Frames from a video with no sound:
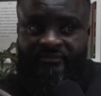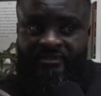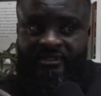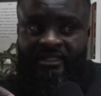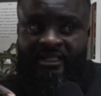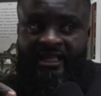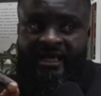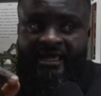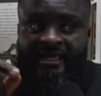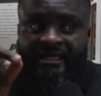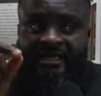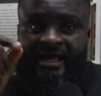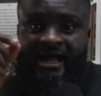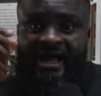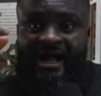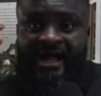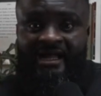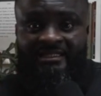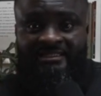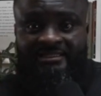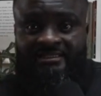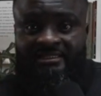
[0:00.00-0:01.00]
like
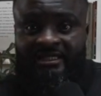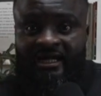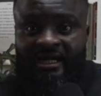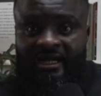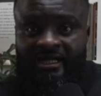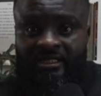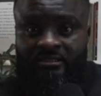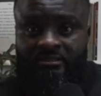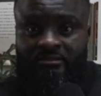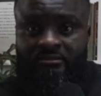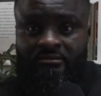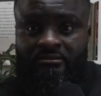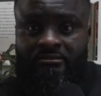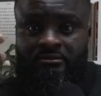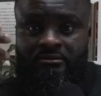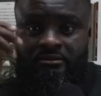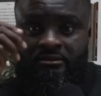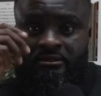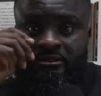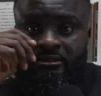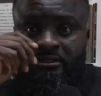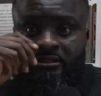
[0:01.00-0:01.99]
Einstein,
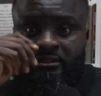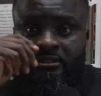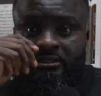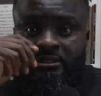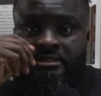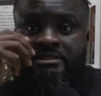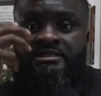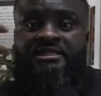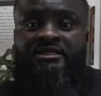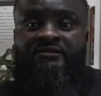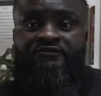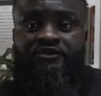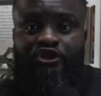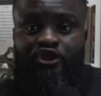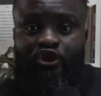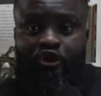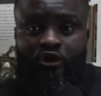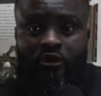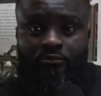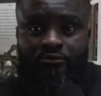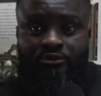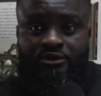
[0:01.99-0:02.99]
Steve
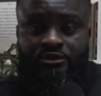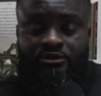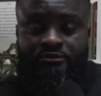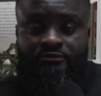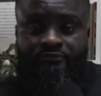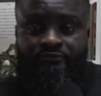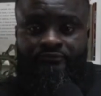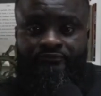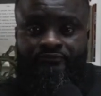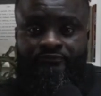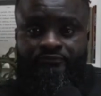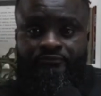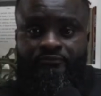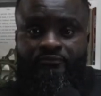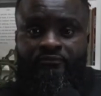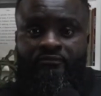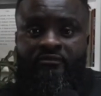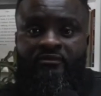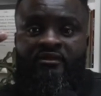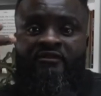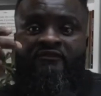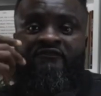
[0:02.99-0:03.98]
Jobs,
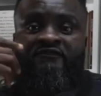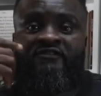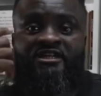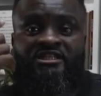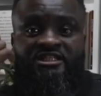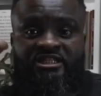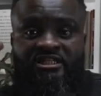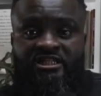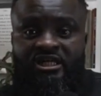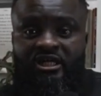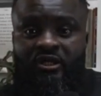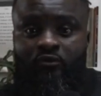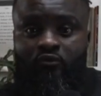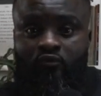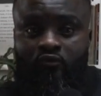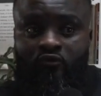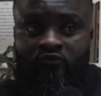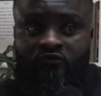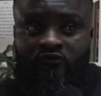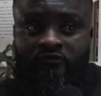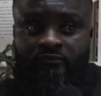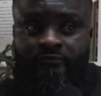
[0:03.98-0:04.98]
Virginia
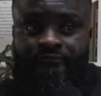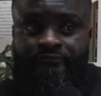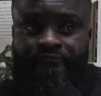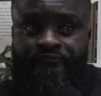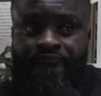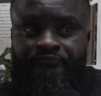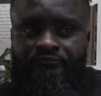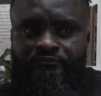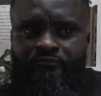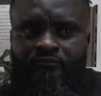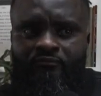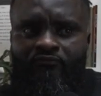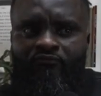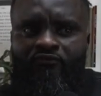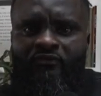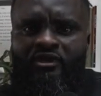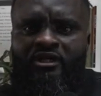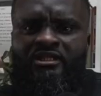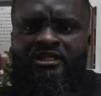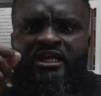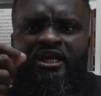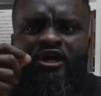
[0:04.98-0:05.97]
Woolf,
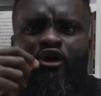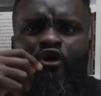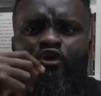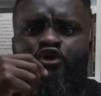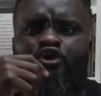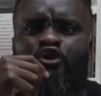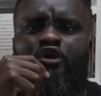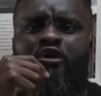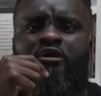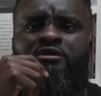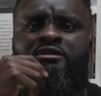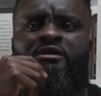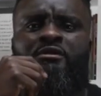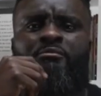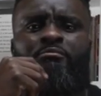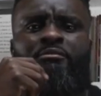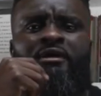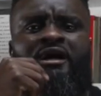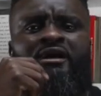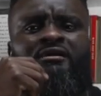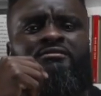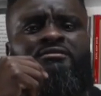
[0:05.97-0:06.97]
they all talked
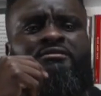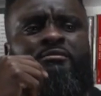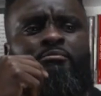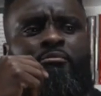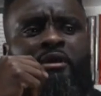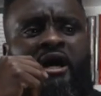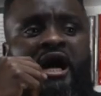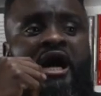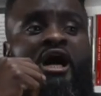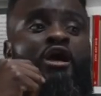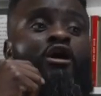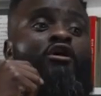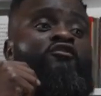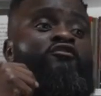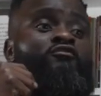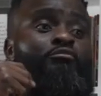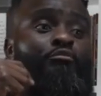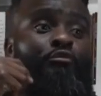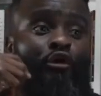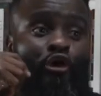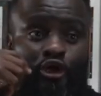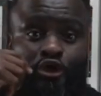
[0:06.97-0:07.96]
about the power
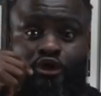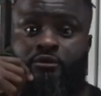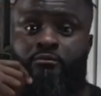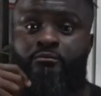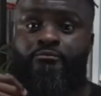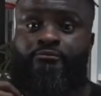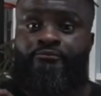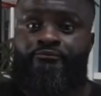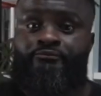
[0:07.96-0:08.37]
of boredom.